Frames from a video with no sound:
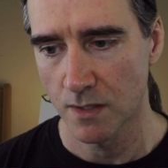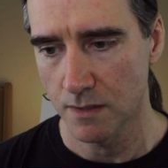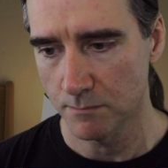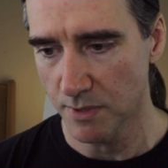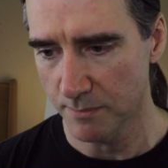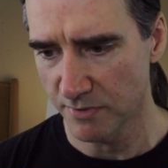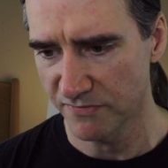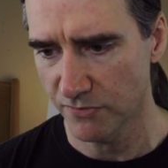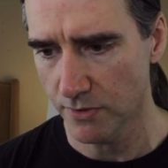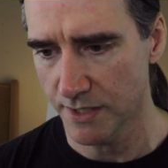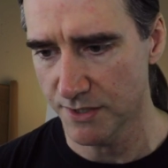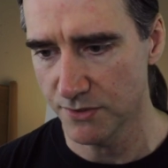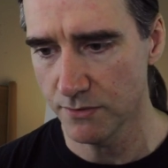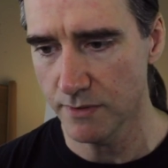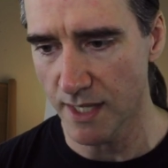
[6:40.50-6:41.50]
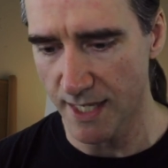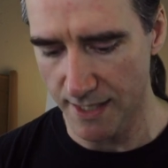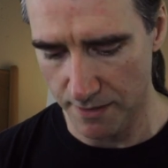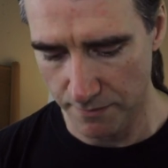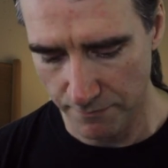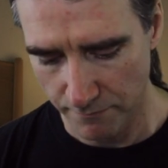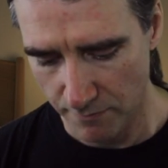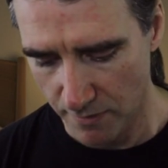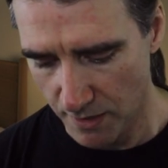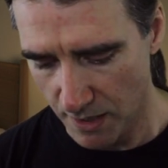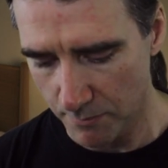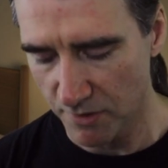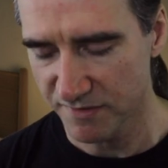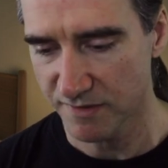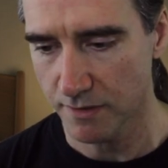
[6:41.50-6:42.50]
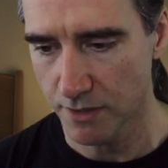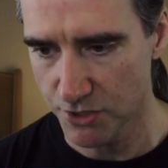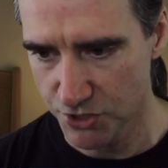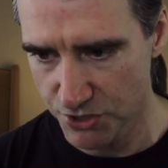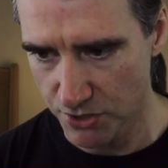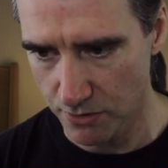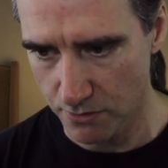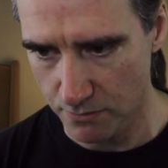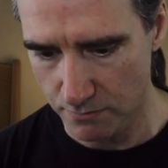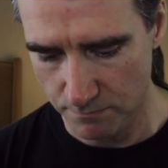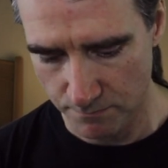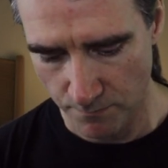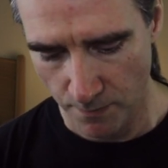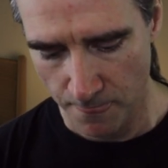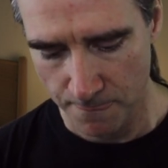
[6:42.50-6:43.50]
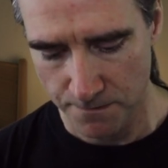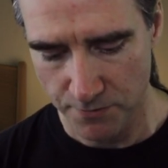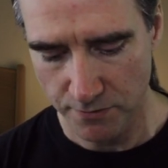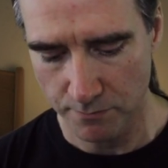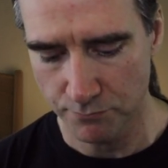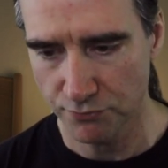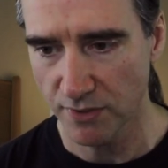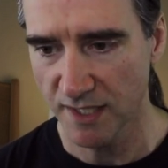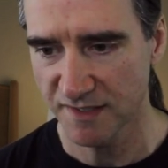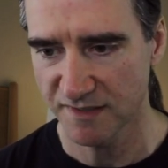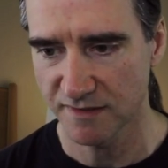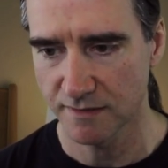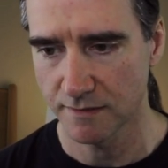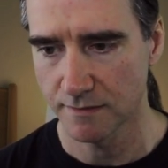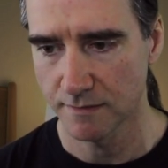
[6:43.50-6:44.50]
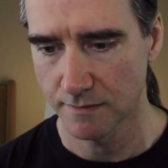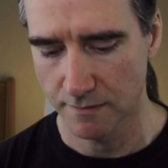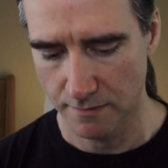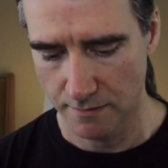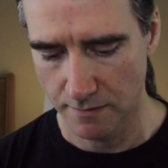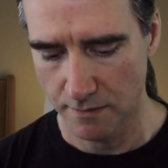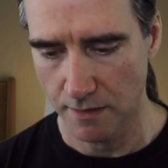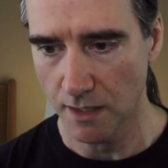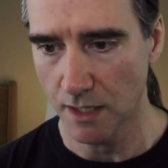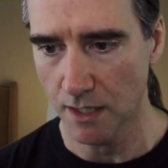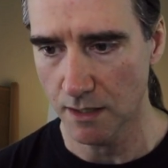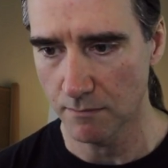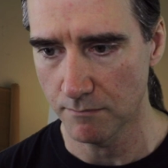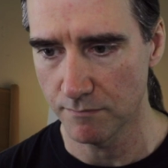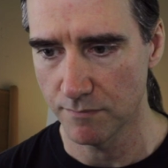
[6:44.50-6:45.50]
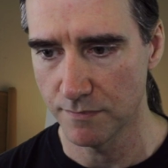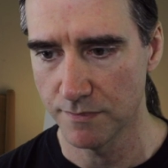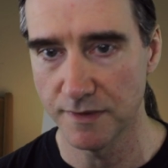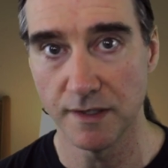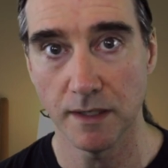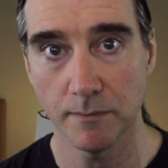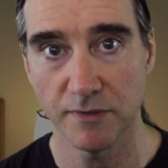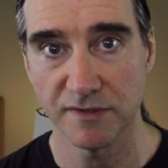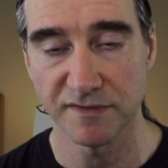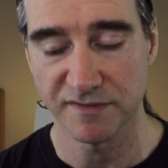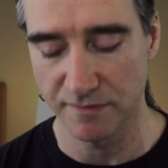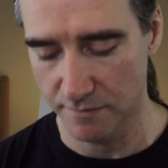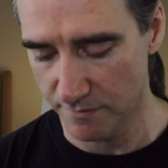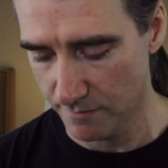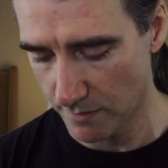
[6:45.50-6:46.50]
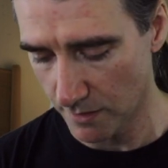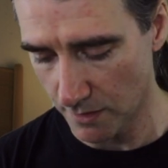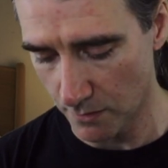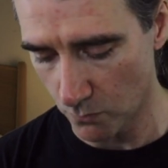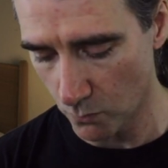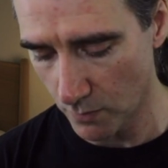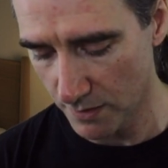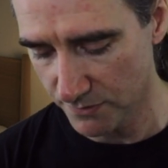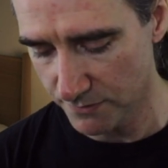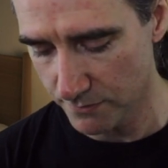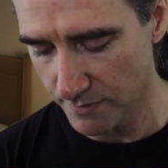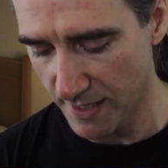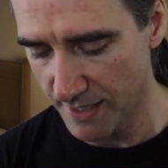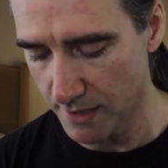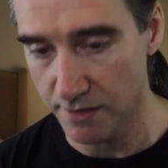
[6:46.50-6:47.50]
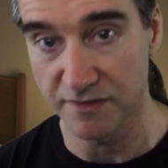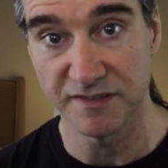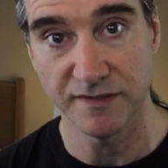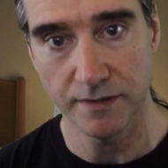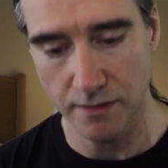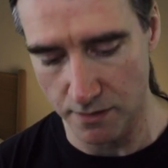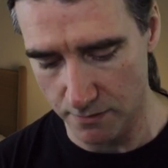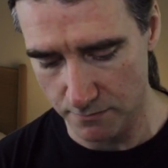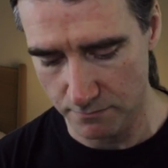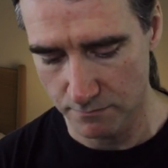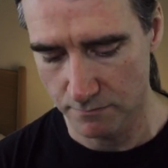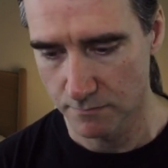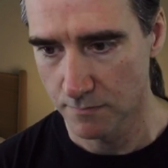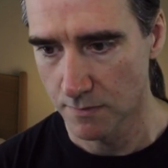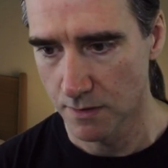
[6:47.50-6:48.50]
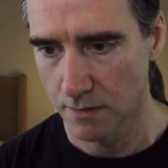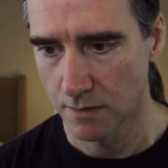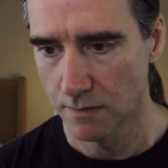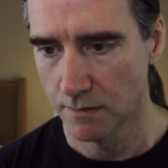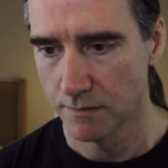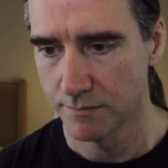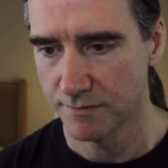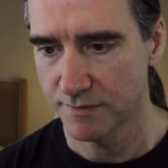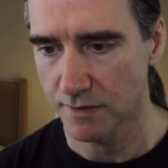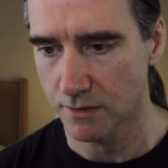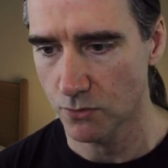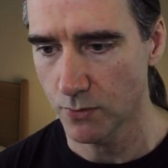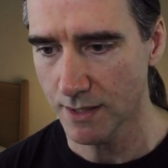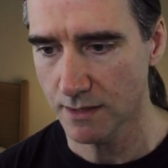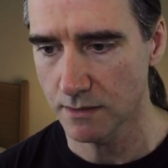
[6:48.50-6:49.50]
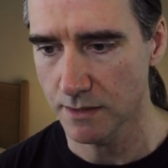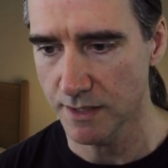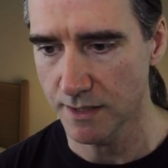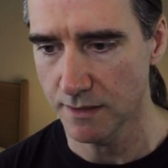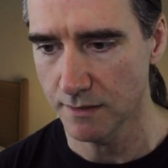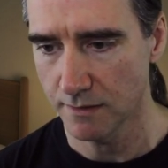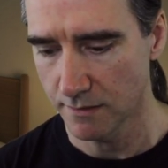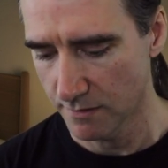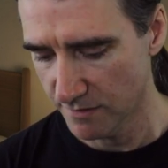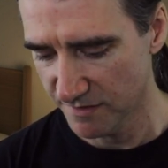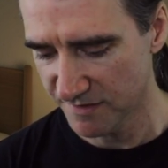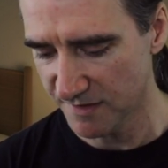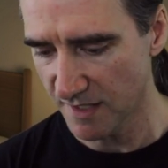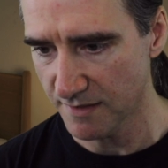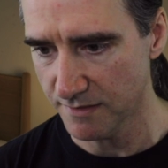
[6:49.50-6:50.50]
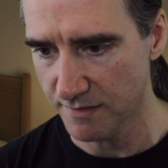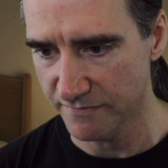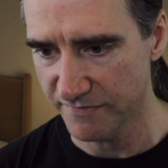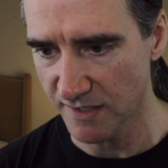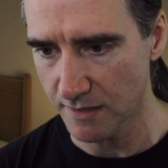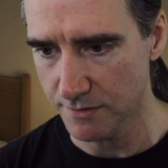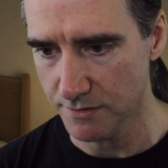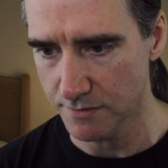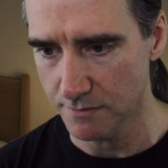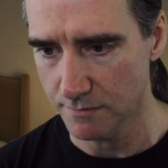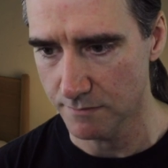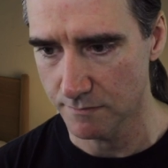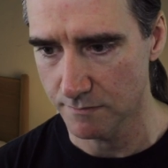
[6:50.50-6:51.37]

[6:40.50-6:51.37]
But before I do that, I'm also going to show you can press the numbers 1 through 9 and 0 to quickly set the value.